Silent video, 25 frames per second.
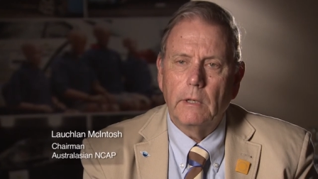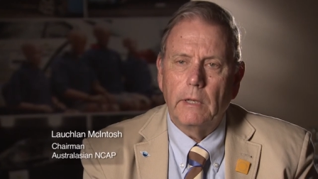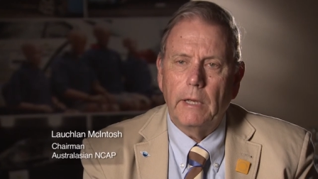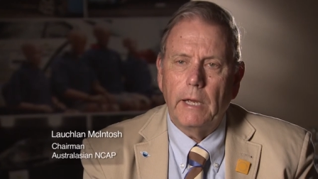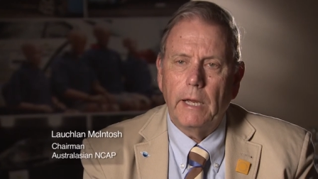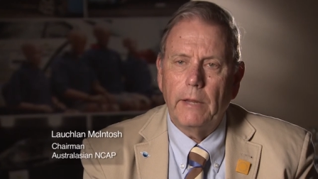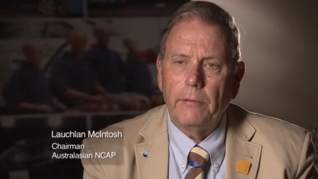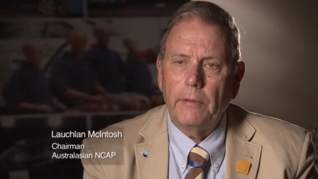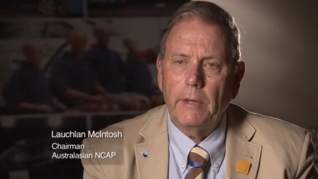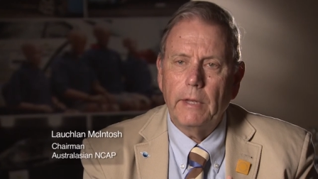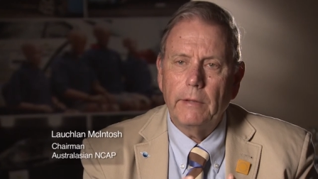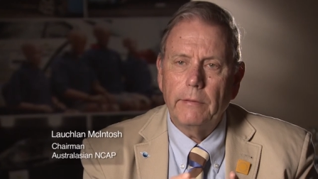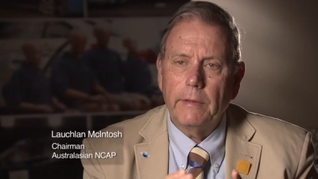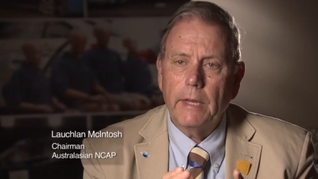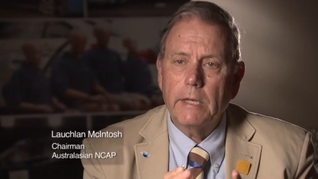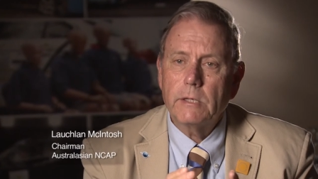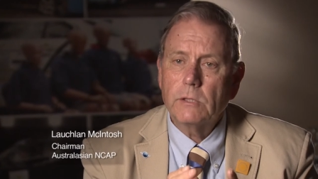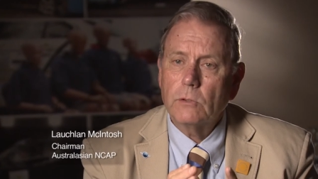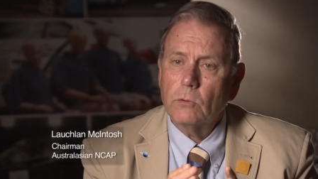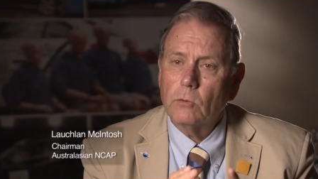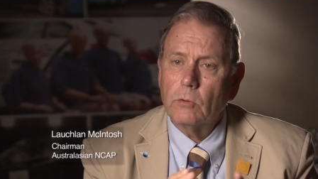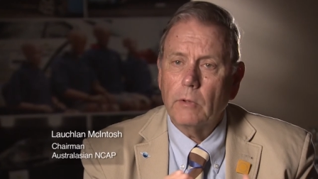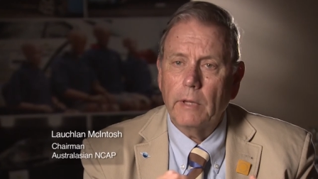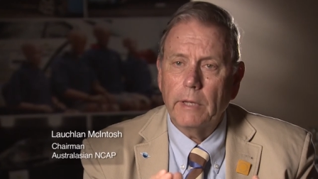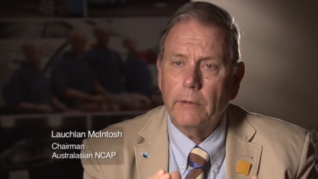and that, that's
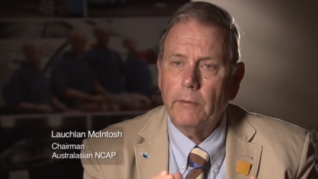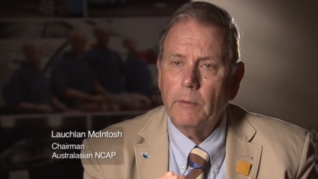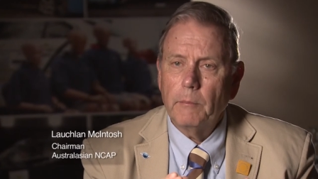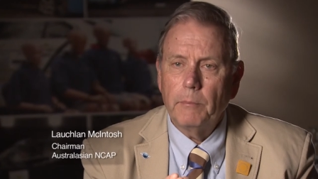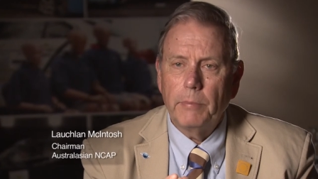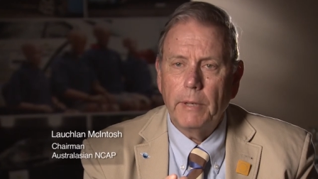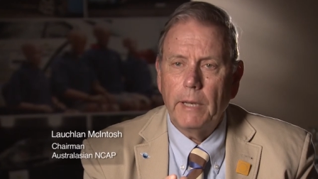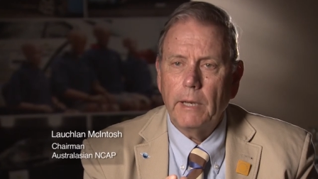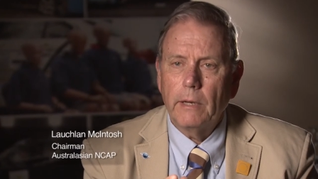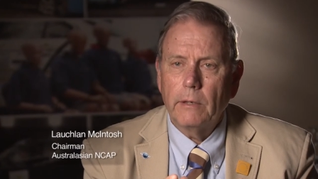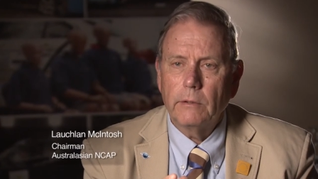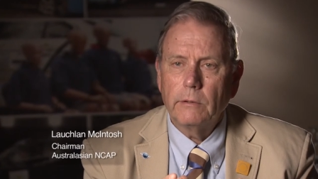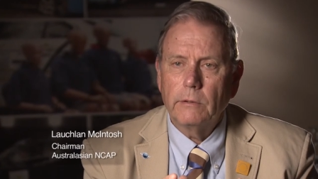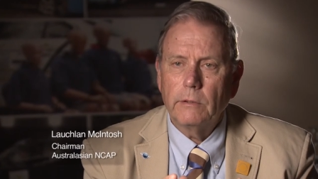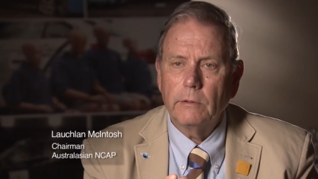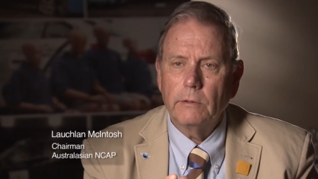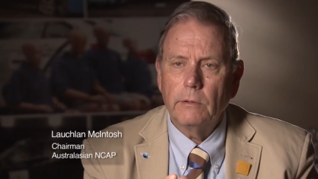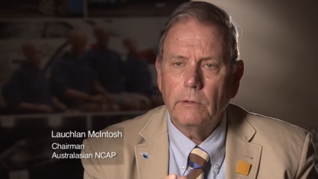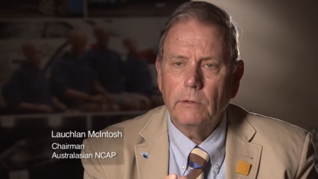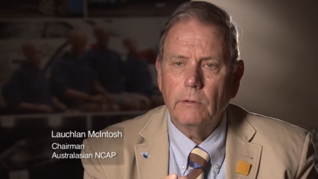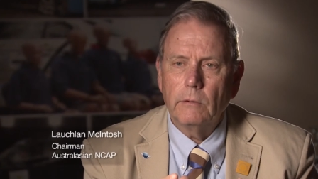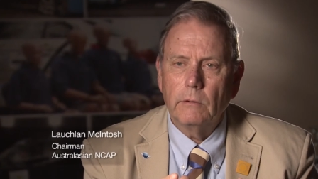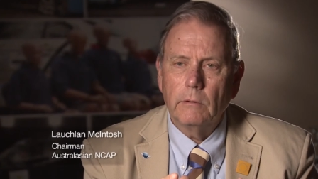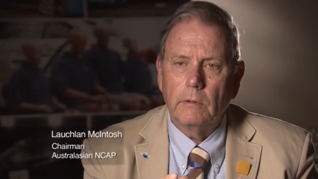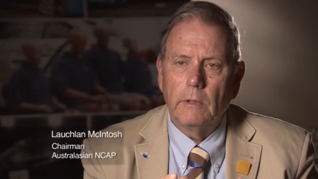all they're empowered to
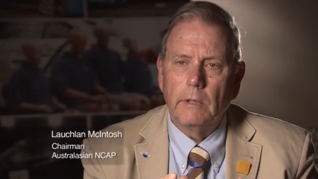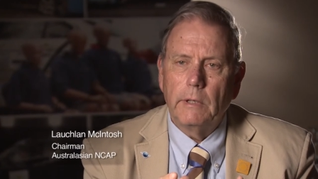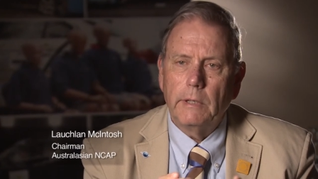do.